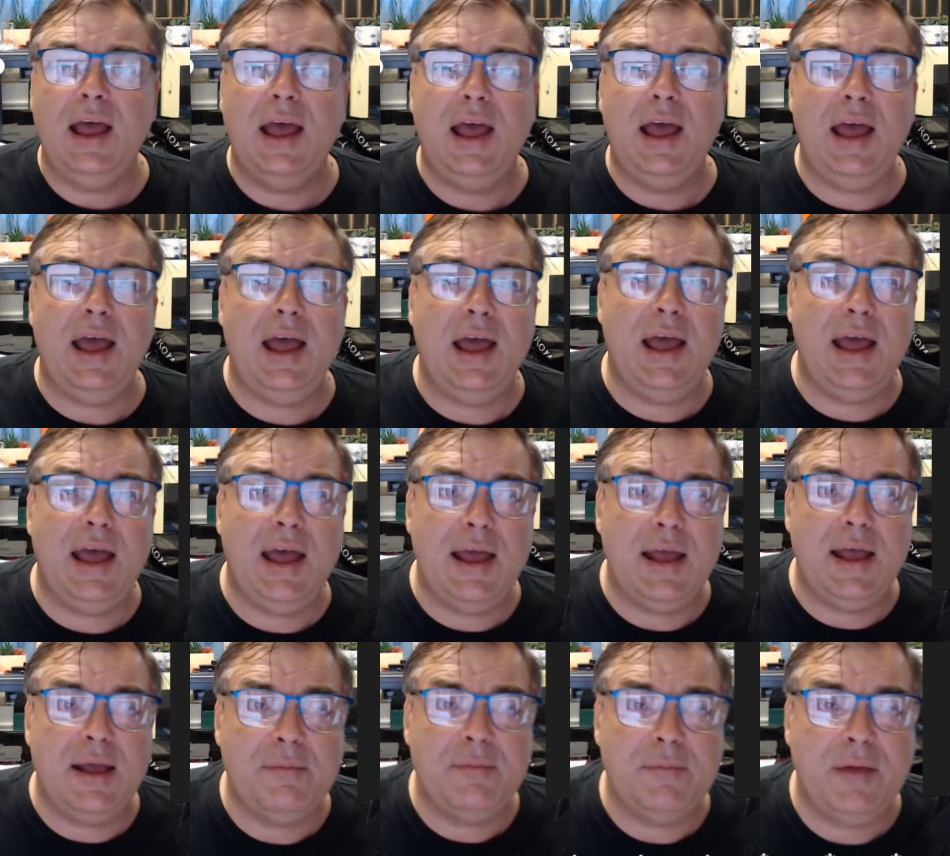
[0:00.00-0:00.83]

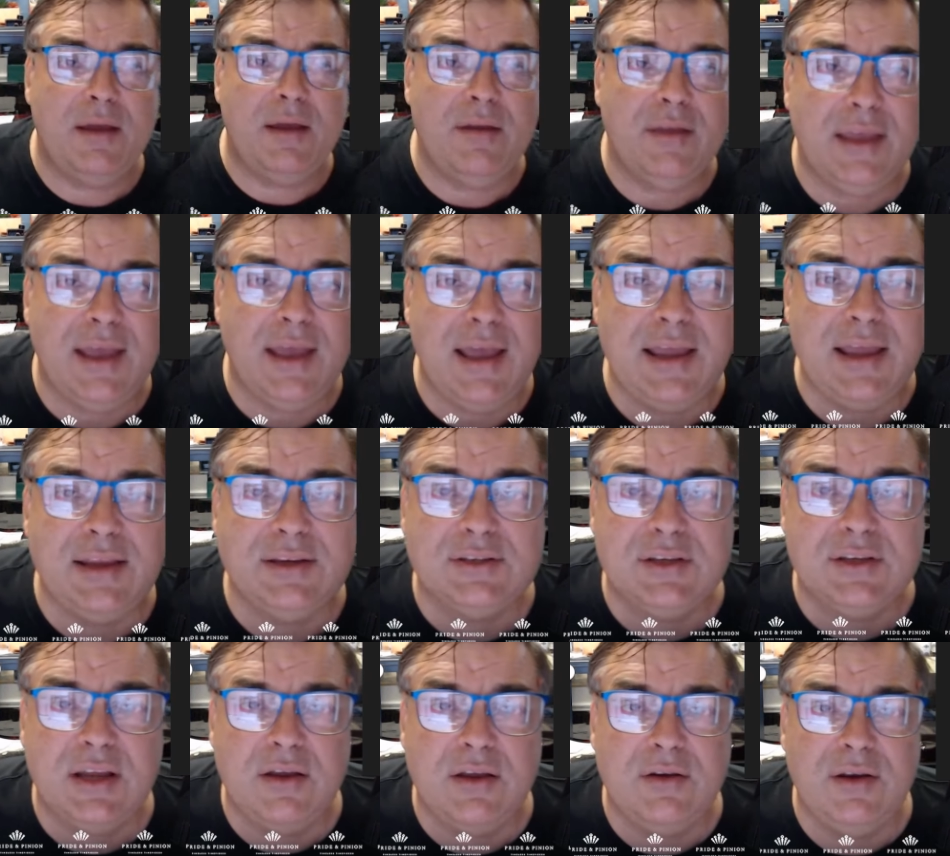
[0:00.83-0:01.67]
Okay,
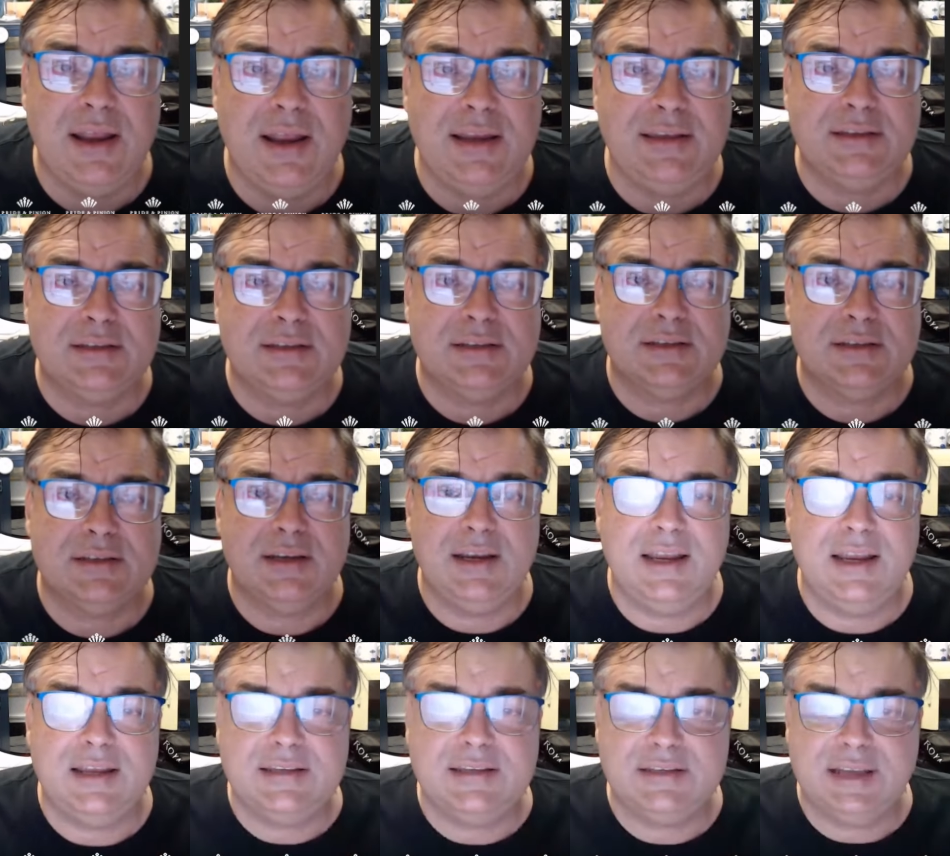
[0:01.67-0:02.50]
so let's
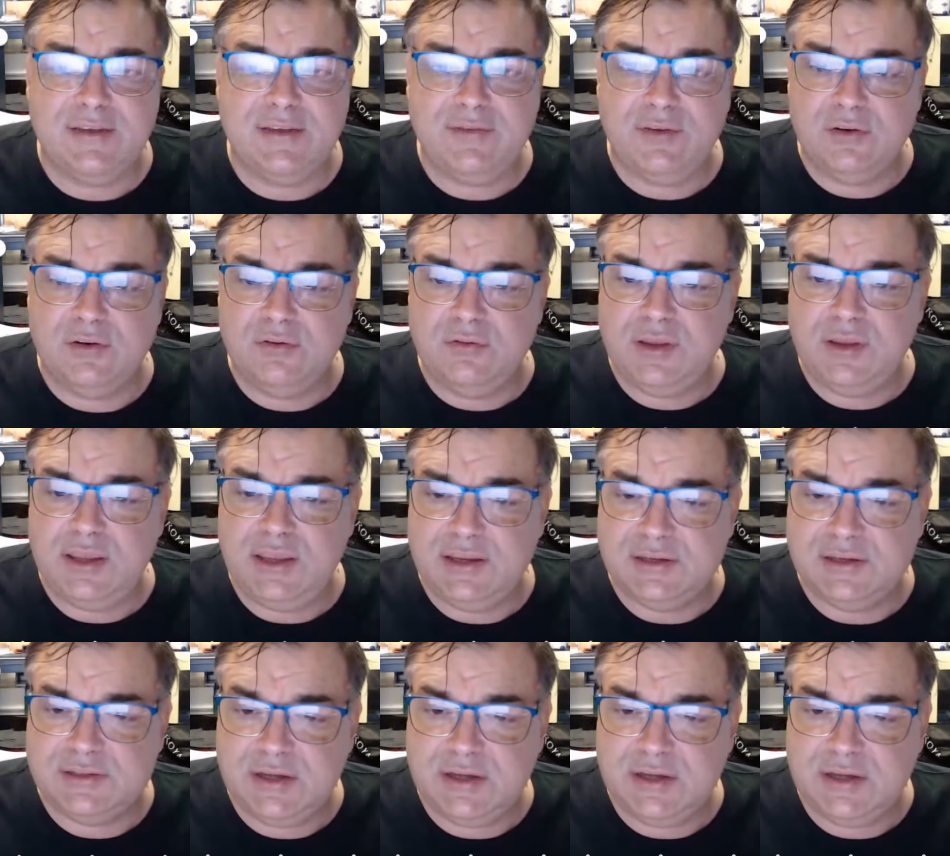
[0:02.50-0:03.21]
have a look here.